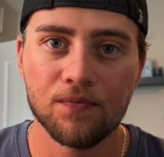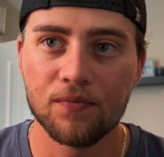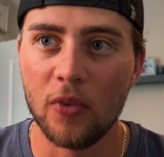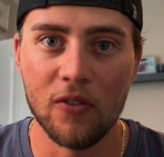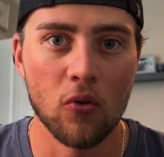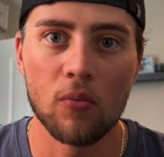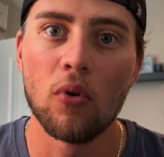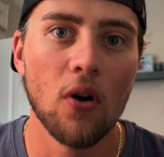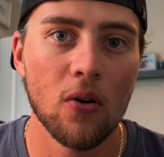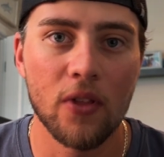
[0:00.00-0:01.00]
Mini 4
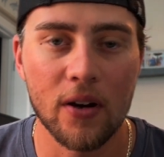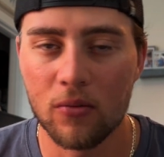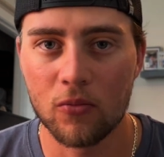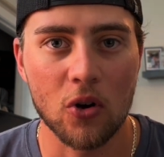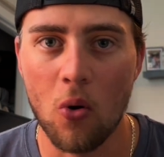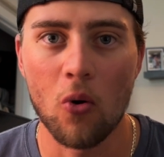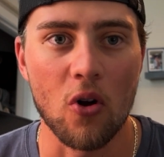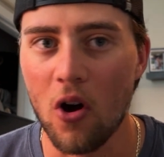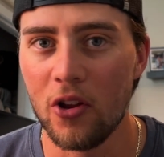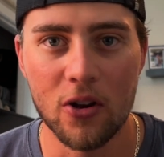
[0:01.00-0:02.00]
Pro, they don't record
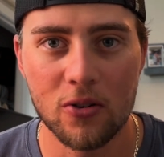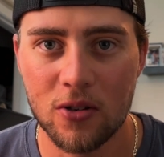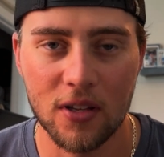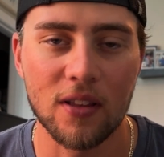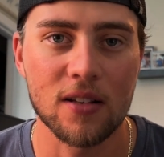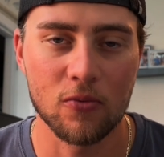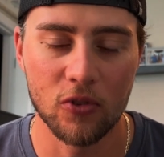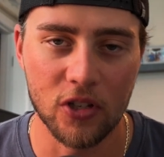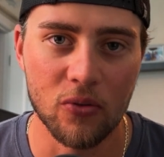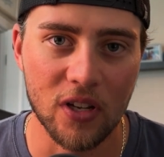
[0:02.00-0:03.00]
audio. So I think that's a
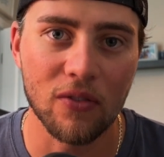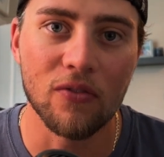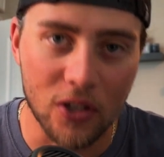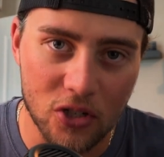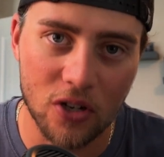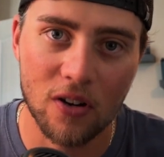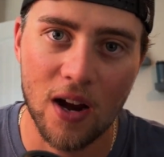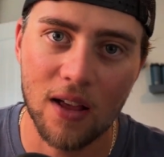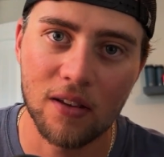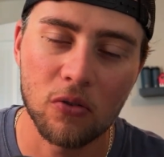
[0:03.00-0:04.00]
really unique feature,
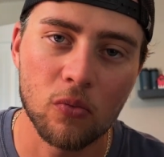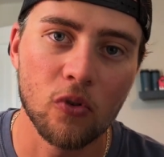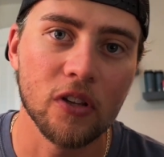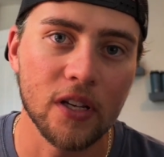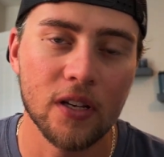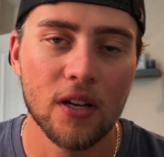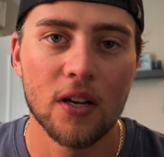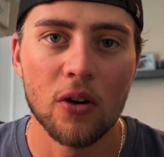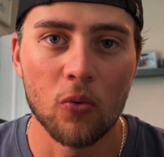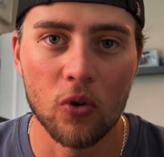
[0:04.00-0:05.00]
and I think it would really,
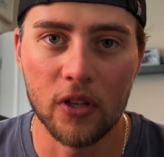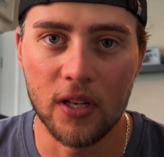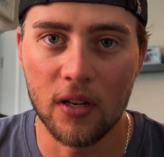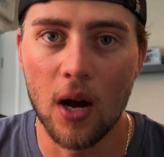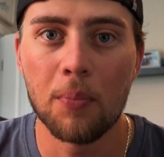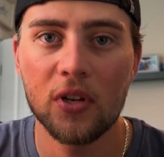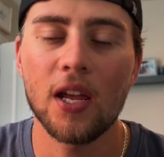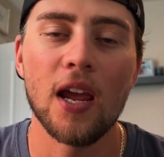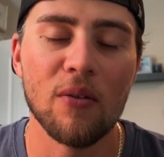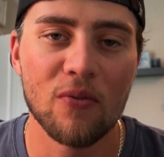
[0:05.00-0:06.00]
really up the
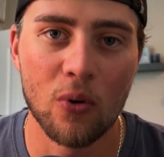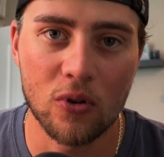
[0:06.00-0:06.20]
game for